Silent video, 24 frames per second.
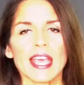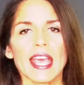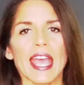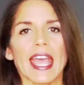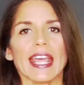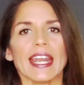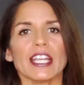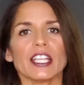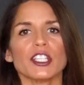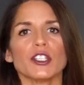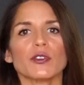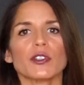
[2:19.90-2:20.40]

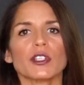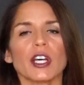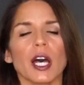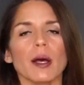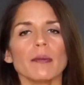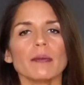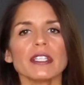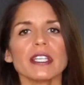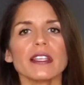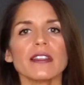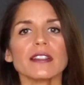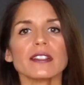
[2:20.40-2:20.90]
And as you
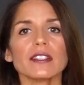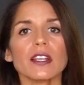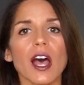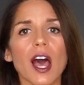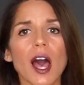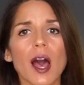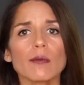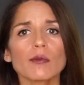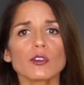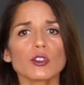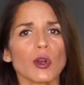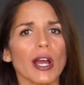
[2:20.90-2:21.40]
come to the
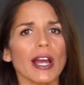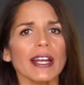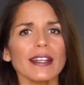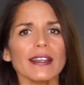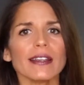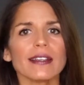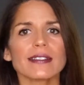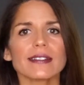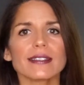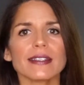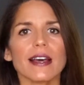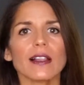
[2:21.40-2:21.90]
top, try to
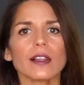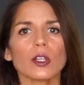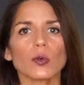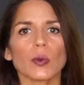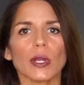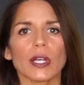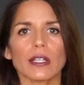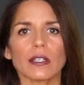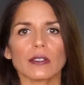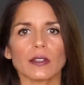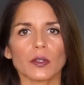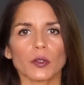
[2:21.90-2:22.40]

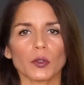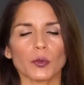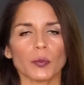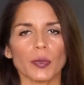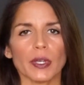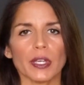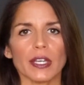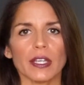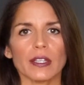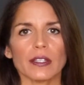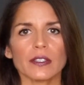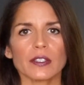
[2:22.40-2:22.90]
accelerate a little
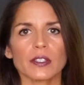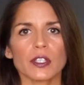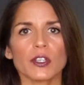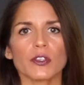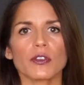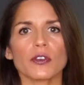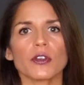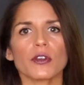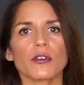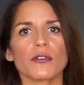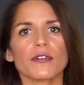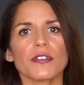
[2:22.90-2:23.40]
bit so
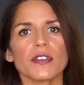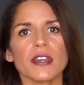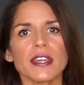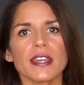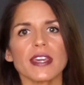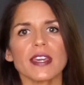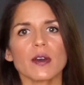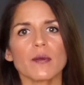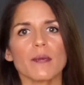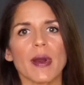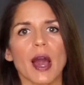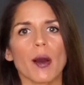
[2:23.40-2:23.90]
that you're
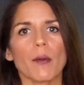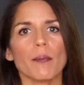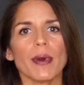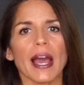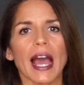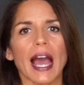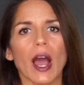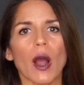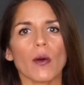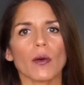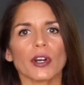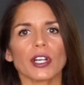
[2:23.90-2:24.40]
thinking about
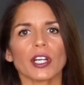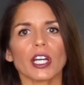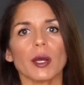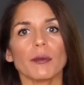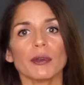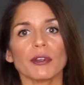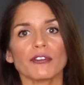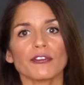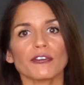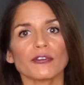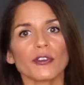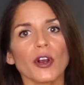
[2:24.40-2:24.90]
power
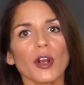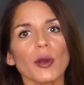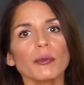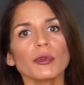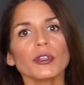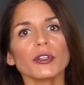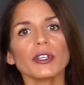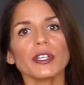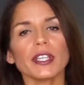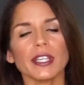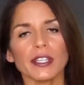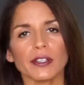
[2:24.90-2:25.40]
coming from
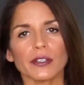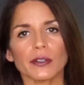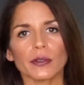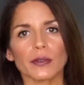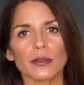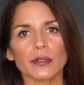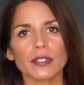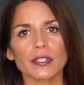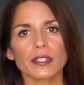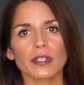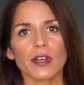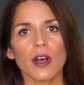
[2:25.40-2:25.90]
your
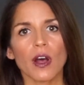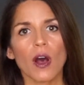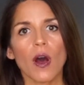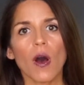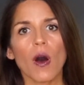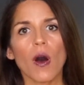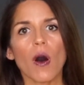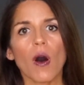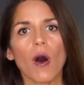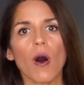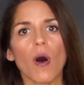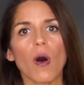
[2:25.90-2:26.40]
heels
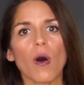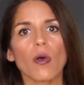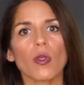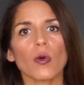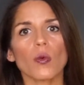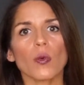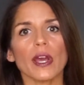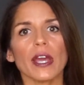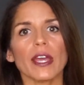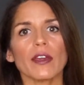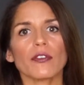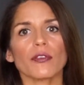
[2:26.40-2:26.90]
all the
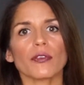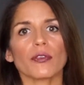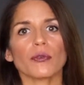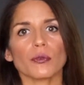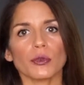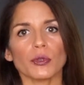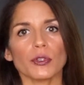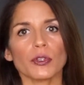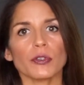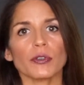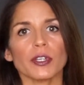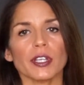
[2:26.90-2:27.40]
way
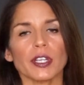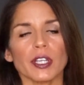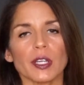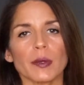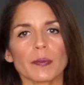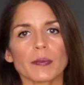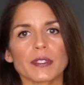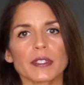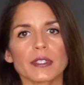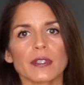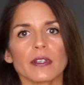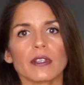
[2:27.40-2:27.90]
through your
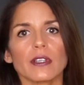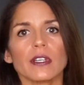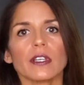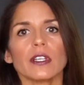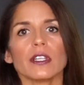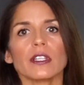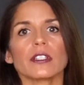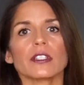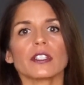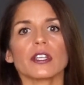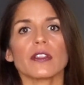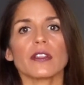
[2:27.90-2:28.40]
hips
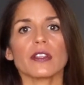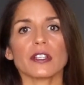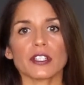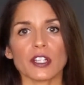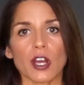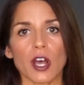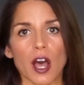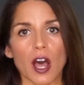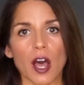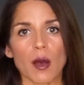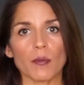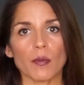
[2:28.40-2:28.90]
to the
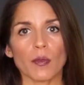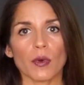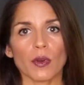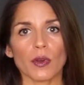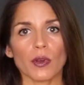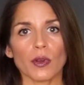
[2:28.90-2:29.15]
top.